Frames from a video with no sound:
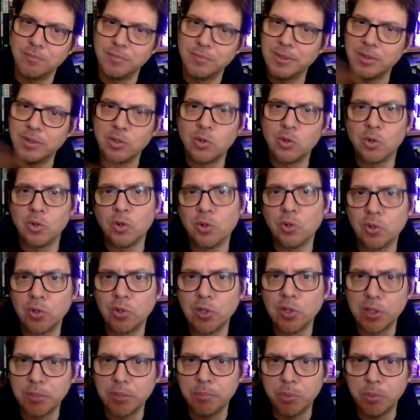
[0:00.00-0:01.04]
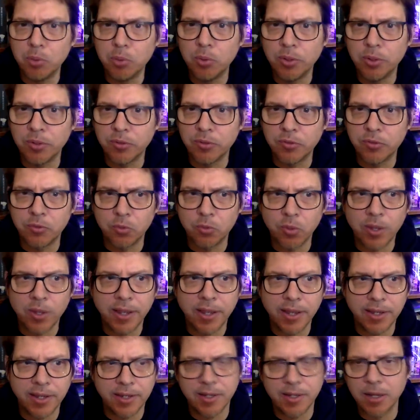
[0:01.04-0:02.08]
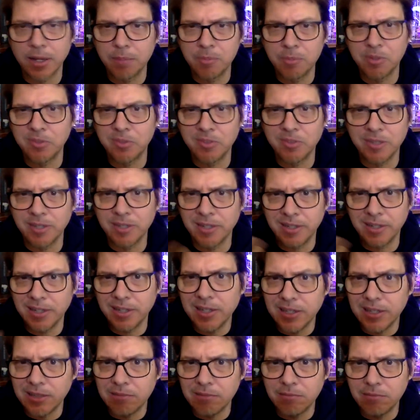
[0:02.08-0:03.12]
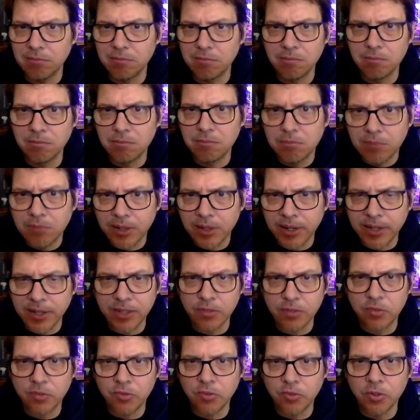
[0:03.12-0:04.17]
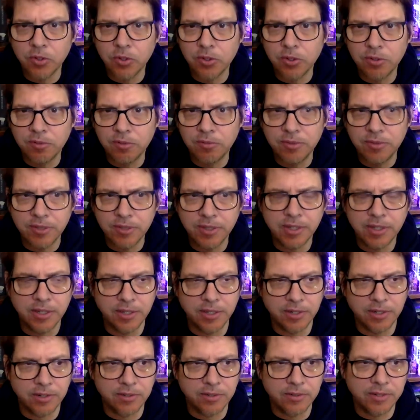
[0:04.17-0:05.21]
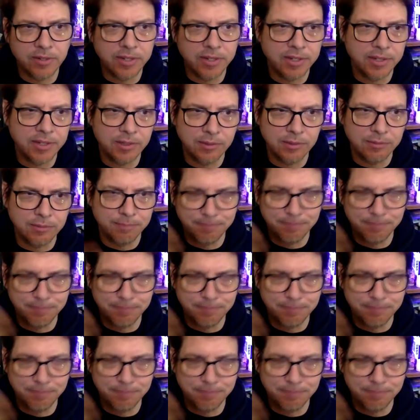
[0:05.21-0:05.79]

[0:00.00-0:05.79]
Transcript: you know, early Buddhist way and I'm just going to eat what I get served here and